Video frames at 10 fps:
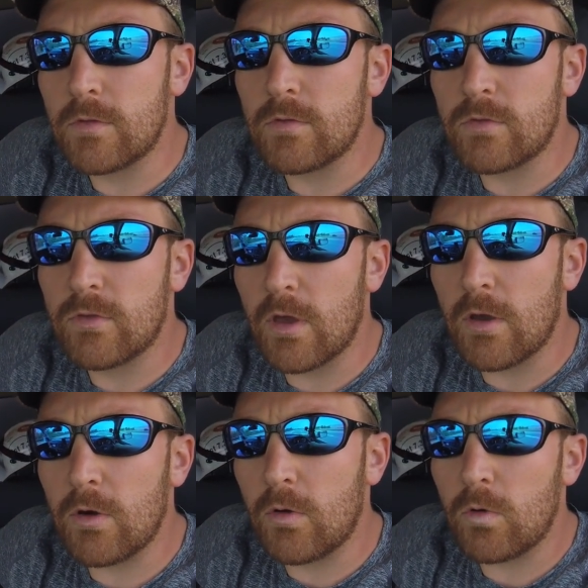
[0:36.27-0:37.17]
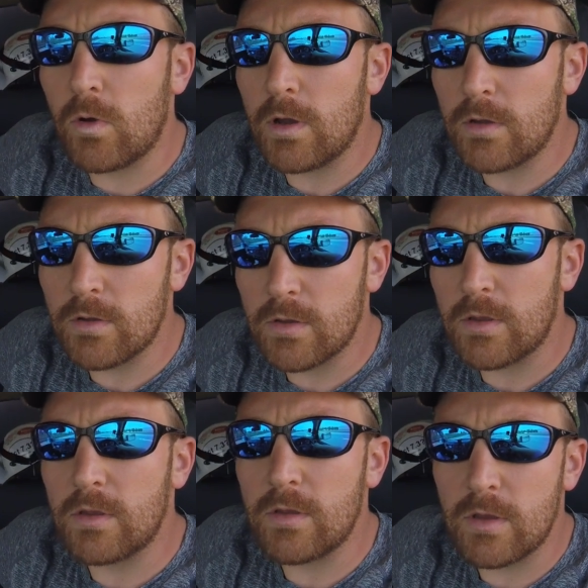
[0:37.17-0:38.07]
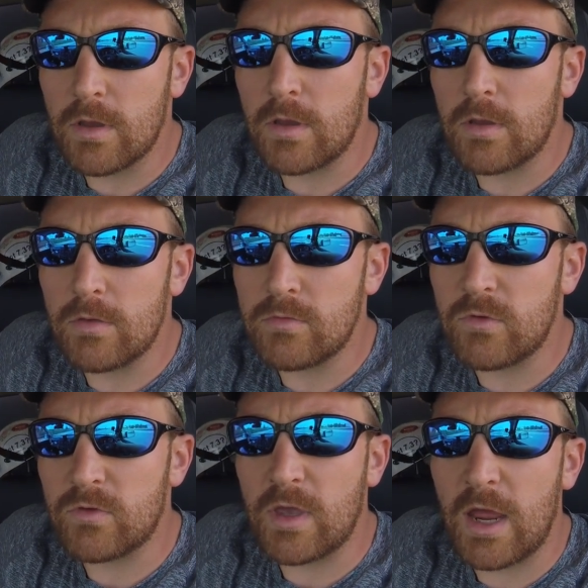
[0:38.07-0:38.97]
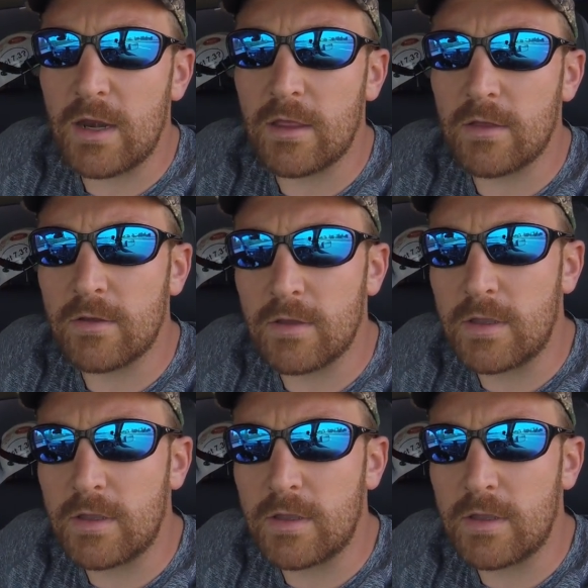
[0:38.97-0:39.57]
So just kind of